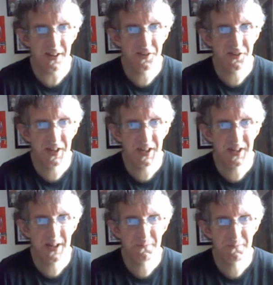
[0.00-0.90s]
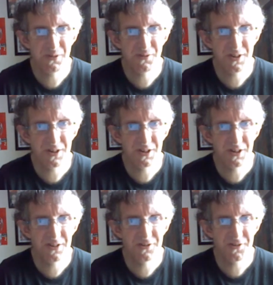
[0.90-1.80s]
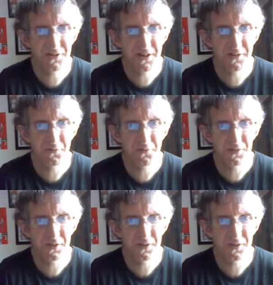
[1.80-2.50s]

Teenage Mutant Ninja Turtles